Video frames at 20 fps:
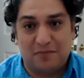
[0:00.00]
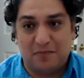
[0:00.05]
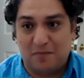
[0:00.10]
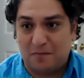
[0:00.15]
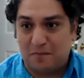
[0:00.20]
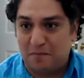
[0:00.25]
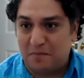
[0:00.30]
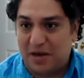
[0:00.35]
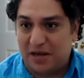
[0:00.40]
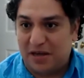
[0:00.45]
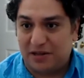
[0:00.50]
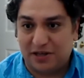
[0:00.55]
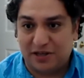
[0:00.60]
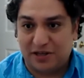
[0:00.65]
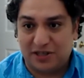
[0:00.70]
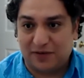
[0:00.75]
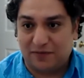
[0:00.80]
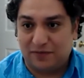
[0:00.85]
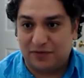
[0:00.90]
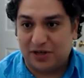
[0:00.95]

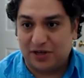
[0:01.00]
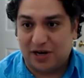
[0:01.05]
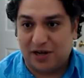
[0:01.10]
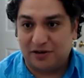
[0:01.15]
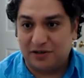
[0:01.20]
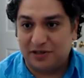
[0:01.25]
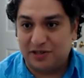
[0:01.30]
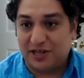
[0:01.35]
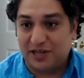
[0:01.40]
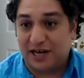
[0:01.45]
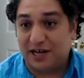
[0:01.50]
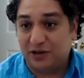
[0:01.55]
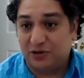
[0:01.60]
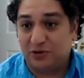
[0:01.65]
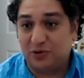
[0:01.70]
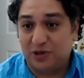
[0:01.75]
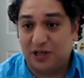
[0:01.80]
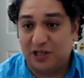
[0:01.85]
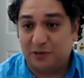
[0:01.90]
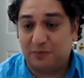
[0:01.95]
millions of dollars tied into
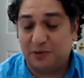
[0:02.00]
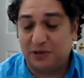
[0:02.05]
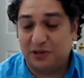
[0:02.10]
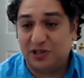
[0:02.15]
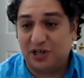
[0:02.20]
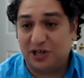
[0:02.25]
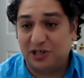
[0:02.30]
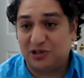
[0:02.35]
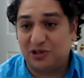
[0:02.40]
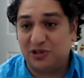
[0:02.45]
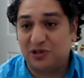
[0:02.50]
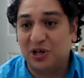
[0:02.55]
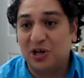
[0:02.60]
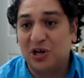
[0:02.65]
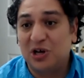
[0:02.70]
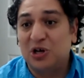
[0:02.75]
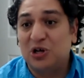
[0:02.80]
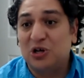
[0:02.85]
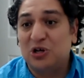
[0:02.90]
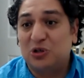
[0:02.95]
these positions,
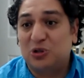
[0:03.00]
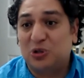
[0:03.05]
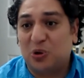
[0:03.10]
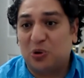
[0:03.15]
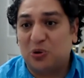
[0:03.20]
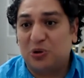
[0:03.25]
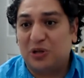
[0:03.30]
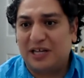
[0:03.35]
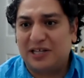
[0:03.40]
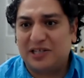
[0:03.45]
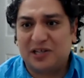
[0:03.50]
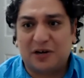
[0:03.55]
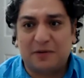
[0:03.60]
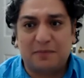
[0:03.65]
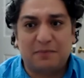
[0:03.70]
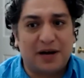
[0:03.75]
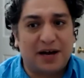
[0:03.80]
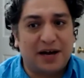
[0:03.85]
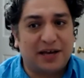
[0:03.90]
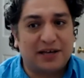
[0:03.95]
so they start
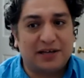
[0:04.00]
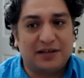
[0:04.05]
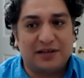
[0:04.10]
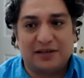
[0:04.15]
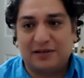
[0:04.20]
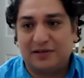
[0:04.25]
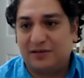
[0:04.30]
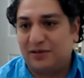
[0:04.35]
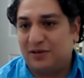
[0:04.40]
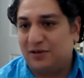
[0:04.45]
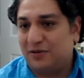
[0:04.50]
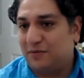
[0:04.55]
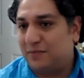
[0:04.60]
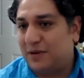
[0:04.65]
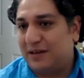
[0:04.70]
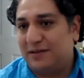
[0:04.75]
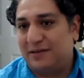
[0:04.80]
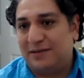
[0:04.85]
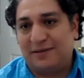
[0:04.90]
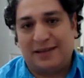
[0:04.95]
buying, you know,
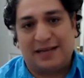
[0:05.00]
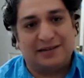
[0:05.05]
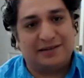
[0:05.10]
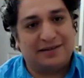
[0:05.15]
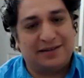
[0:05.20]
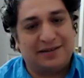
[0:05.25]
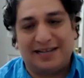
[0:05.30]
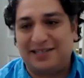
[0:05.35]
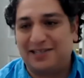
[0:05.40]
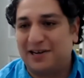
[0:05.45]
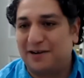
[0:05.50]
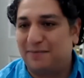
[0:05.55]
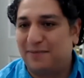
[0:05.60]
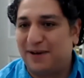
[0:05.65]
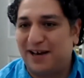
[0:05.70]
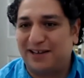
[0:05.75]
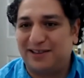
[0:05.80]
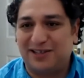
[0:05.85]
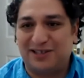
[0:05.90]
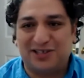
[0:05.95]
but they start
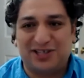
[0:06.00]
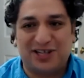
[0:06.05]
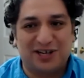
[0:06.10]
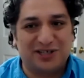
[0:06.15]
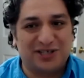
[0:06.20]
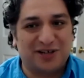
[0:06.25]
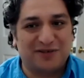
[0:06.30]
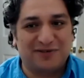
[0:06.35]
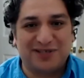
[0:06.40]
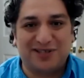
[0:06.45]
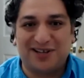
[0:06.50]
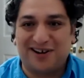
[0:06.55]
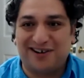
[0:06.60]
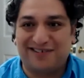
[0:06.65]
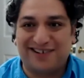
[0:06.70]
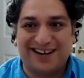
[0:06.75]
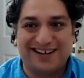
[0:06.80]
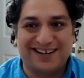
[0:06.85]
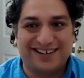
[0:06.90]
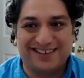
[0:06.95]
buying the shares of stock,
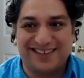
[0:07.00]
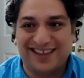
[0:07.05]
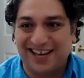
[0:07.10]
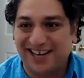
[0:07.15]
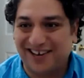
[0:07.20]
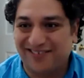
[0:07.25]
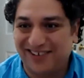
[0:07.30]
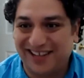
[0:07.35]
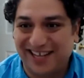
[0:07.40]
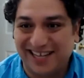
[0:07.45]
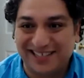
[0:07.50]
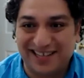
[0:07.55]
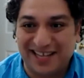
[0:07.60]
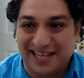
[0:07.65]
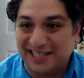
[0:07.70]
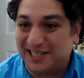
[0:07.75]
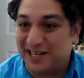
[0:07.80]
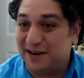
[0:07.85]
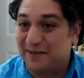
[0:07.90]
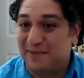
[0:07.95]
right? Think of it, they
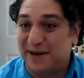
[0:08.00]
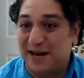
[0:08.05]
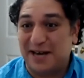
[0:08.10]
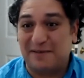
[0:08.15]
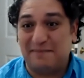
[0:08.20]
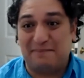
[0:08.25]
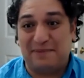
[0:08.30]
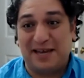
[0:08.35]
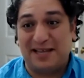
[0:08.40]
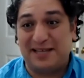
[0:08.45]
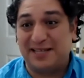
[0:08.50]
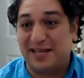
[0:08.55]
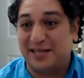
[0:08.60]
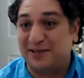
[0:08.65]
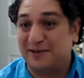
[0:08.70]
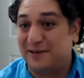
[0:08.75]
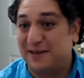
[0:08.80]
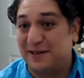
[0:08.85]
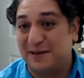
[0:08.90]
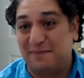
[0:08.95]
start buying pizza
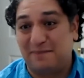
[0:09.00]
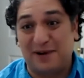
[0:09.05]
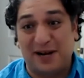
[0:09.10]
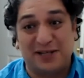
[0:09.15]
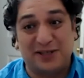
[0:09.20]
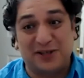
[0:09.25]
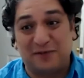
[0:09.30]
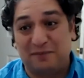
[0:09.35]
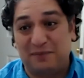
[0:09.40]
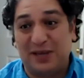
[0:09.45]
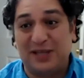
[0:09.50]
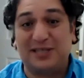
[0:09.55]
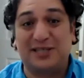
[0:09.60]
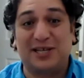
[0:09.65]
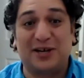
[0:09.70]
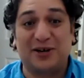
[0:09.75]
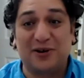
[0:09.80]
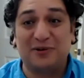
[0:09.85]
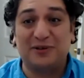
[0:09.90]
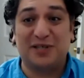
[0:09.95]
so that the price of pizza
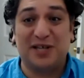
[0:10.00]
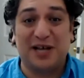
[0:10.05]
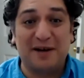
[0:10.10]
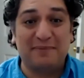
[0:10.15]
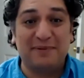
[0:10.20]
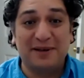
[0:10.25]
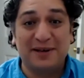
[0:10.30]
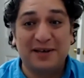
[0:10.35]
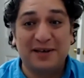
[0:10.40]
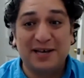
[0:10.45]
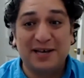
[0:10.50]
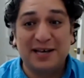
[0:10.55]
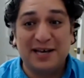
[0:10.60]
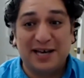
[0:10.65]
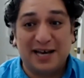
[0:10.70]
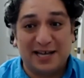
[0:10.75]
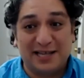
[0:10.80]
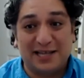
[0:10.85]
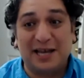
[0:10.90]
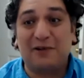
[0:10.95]
goes up,
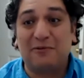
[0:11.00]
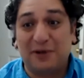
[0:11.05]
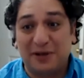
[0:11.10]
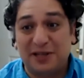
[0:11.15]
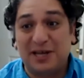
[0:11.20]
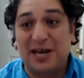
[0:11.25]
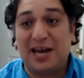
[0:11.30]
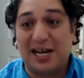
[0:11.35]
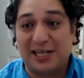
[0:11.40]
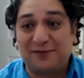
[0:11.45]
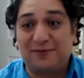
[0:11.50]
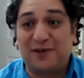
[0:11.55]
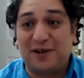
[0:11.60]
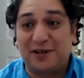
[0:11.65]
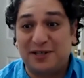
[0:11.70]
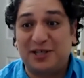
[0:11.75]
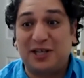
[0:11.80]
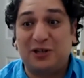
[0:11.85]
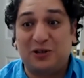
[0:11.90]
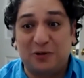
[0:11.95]
and then when the hedge
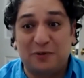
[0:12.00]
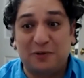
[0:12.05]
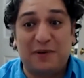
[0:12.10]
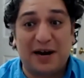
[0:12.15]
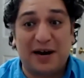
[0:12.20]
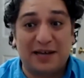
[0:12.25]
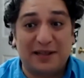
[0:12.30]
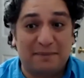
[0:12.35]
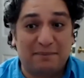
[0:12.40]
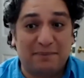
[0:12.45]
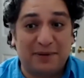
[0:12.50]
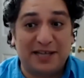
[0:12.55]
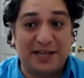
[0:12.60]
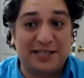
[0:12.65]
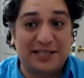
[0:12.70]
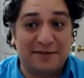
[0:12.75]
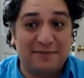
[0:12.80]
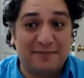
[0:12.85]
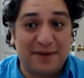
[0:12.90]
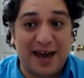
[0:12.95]
funds need to buy the
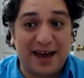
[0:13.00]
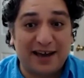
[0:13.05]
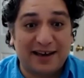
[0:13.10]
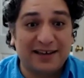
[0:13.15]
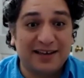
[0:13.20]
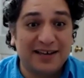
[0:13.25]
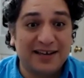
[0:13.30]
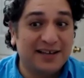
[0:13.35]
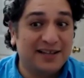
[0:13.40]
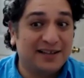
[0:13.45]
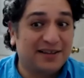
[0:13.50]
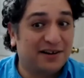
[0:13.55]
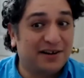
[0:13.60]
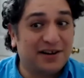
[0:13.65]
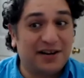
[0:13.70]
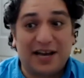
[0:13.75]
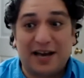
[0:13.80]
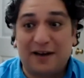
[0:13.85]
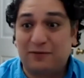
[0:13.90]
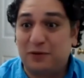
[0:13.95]
pizza back, they're
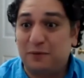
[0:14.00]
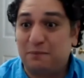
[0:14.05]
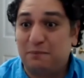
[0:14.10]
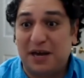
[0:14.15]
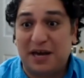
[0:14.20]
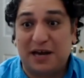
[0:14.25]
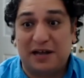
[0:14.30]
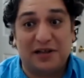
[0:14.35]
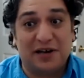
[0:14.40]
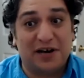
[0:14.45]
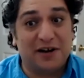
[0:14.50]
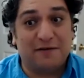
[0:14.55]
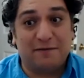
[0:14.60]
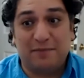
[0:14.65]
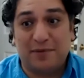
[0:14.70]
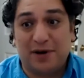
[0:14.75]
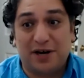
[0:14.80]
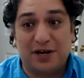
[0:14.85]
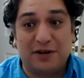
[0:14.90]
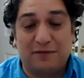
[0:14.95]
gonna have to pay a lot of
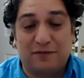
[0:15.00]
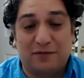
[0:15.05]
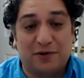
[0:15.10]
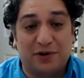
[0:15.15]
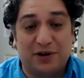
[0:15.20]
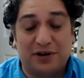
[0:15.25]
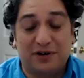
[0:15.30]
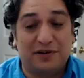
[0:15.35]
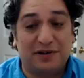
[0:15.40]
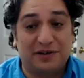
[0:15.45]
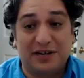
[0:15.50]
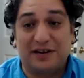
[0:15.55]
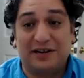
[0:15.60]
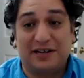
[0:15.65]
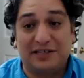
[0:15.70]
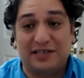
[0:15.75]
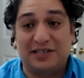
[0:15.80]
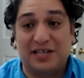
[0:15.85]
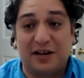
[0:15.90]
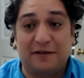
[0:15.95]
money for it, right?
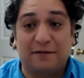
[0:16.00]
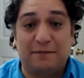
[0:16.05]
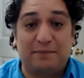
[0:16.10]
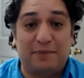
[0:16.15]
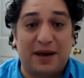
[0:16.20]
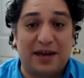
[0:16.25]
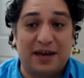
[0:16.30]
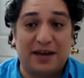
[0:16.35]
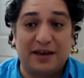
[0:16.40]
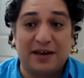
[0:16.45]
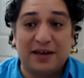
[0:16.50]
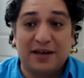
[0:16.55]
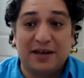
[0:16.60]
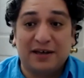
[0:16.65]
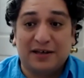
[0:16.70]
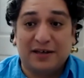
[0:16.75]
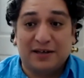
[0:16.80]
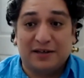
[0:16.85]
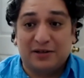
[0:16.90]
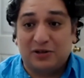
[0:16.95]
Instead of paying
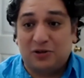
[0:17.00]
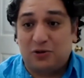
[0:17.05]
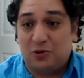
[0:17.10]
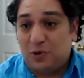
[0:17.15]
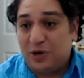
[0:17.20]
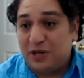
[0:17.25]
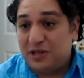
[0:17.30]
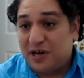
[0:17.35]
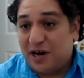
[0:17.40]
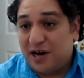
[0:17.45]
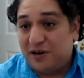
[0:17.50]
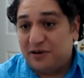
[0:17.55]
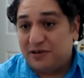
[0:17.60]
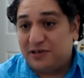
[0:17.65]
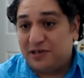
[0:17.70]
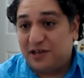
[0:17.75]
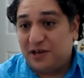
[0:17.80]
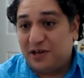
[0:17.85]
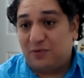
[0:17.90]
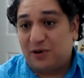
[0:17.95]
$3
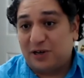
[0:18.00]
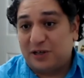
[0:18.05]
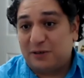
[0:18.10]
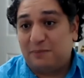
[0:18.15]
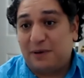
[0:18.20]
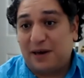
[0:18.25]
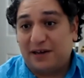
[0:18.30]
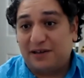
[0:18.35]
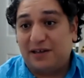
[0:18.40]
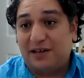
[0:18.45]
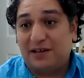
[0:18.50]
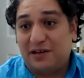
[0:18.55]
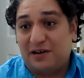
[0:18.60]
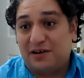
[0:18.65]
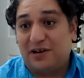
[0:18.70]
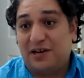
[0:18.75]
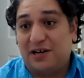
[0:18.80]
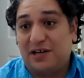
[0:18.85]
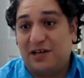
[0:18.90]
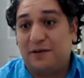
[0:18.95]
that they were expecting, they're
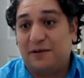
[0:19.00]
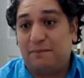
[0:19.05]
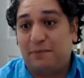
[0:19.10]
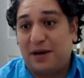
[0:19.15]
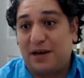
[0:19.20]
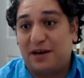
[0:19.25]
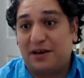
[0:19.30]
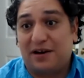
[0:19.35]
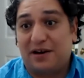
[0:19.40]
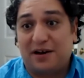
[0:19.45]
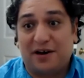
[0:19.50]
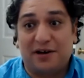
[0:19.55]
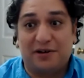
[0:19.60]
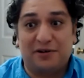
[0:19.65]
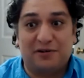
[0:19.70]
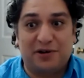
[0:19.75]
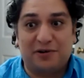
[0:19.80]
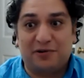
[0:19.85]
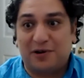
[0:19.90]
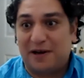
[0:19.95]
gonna end up paying
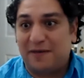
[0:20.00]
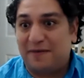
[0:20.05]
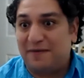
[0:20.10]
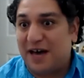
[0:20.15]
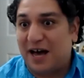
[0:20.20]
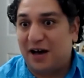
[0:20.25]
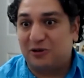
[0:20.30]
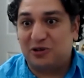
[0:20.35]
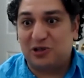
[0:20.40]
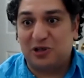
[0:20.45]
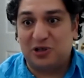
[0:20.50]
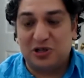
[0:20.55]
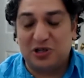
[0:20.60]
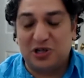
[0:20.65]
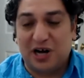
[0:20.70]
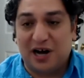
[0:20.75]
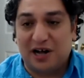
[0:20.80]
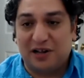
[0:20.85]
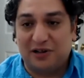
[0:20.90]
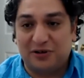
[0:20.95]
$100 or
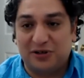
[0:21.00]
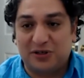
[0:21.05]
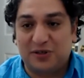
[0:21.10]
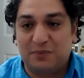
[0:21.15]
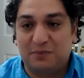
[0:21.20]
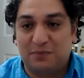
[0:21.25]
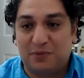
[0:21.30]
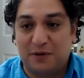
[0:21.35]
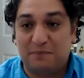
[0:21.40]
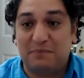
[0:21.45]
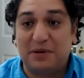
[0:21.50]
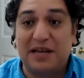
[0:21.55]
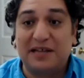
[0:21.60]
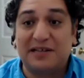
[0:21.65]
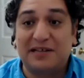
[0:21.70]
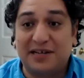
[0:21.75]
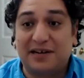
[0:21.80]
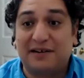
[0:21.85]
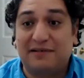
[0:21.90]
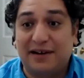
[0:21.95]
$1,000 per
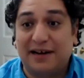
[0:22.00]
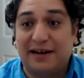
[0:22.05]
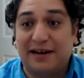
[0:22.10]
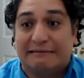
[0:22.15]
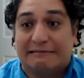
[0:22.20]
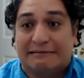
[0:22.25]
pizza, right?